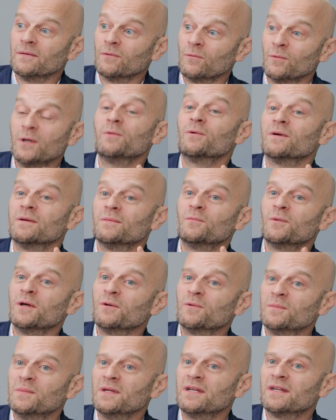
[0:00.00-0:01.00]
We
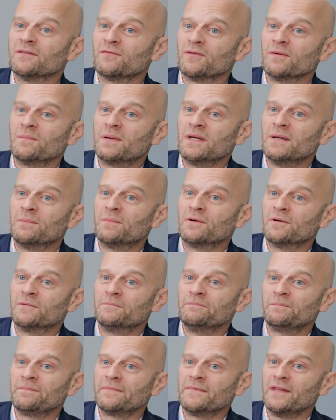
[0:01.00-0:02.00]
would be different
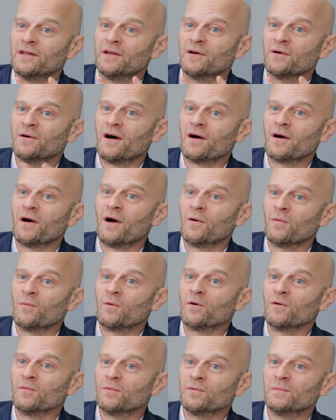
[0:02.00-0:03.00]
people. Our
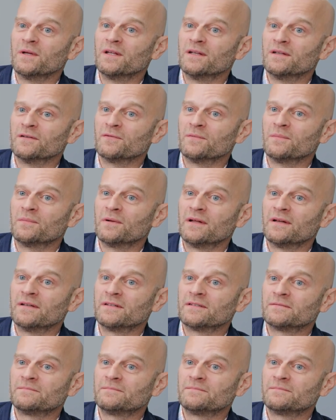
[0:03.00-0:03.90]
world would be a different place.